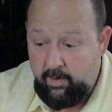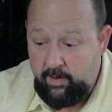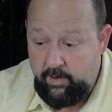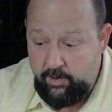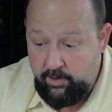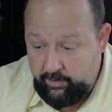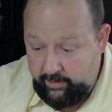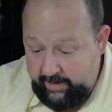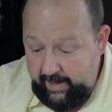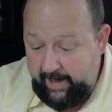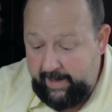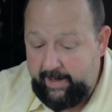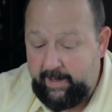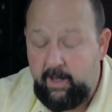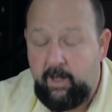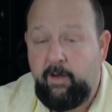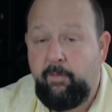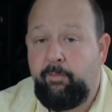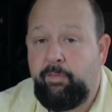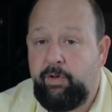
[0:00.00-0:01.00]
you're getting
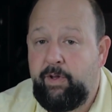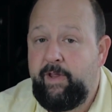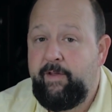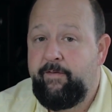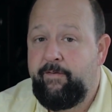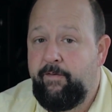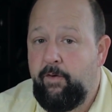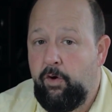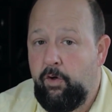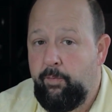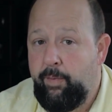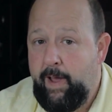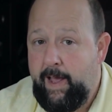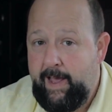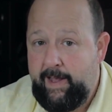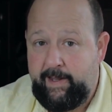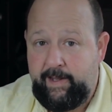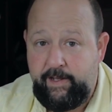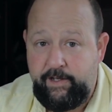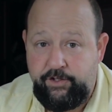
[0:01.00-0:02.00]
a complete photo
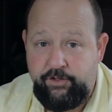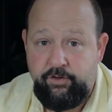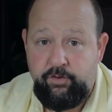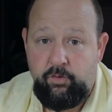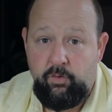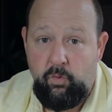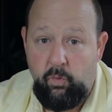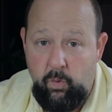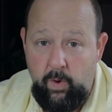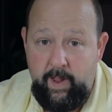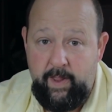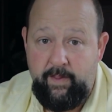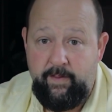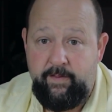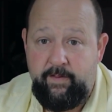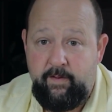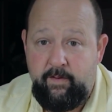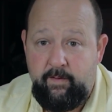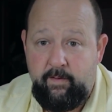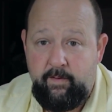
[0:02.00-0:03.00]
package
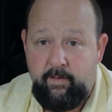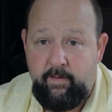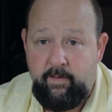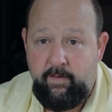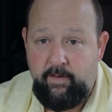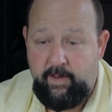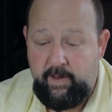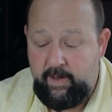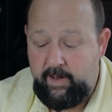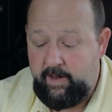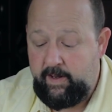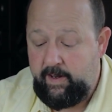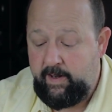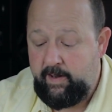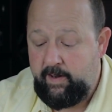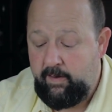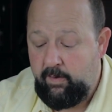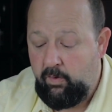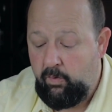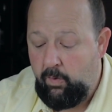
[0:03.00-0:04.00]
with
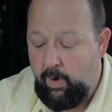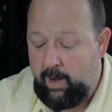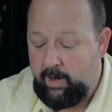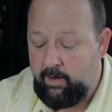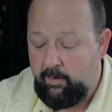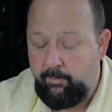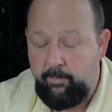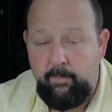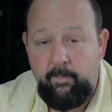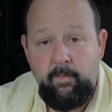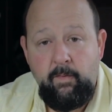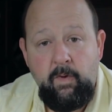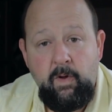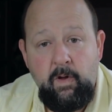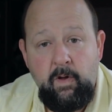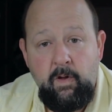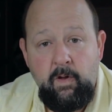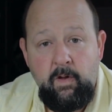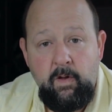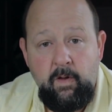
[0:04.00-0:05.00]
the Wacom
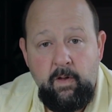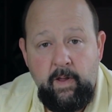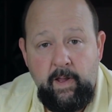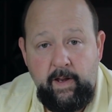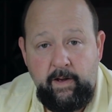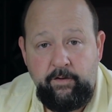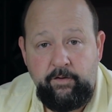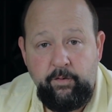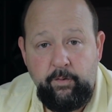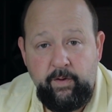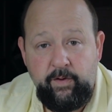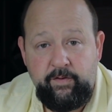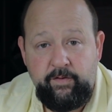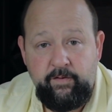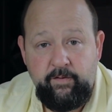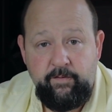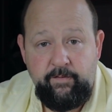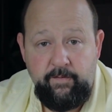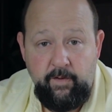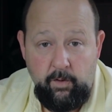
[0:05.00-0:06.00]

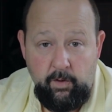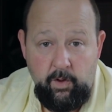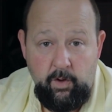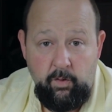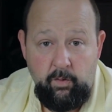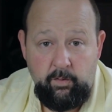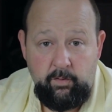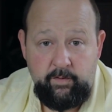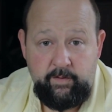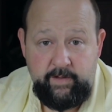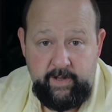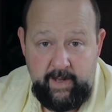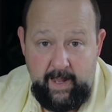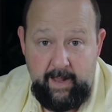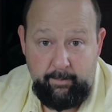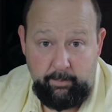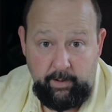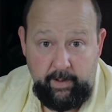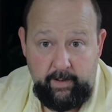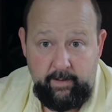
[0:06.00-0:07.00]
Intuos Photo
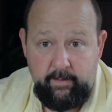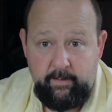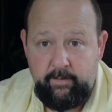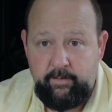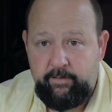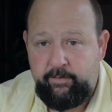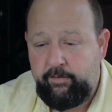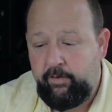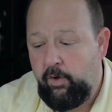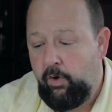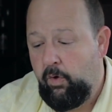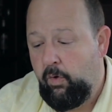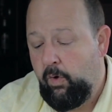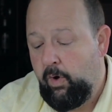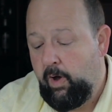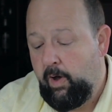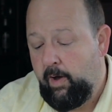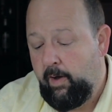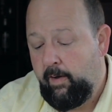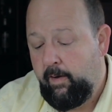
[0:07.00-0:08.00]
tablet. So
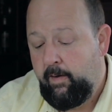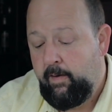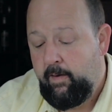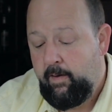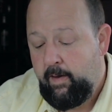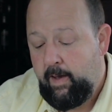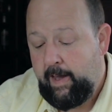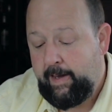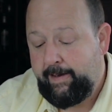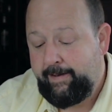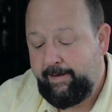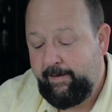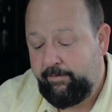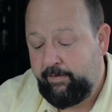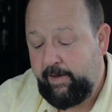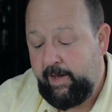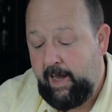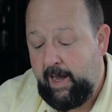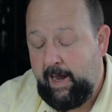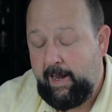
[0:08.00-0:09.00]
I can
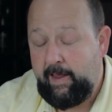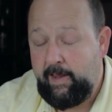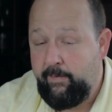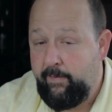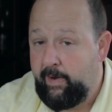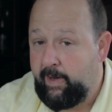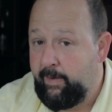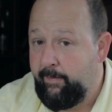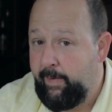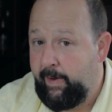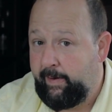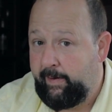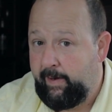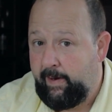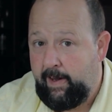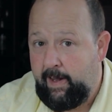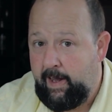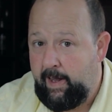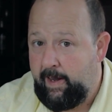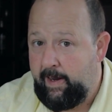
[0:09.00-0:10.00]
definitely highly recommend
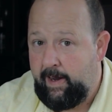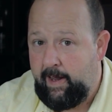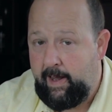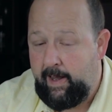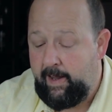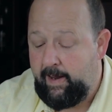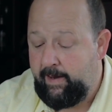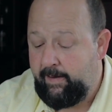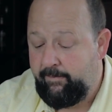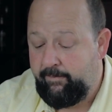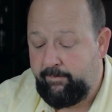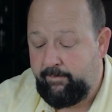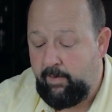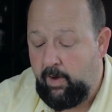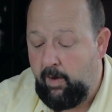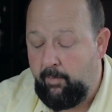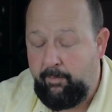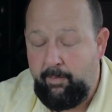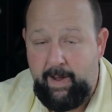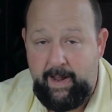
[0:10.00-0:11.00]
it. I've
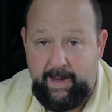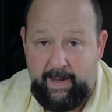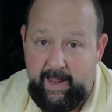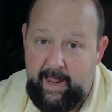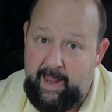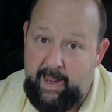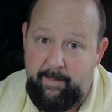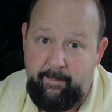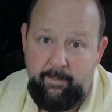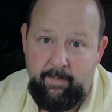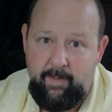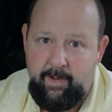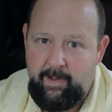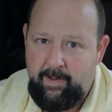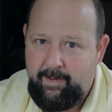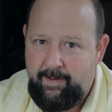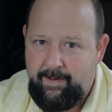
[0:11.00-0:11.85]
upped my game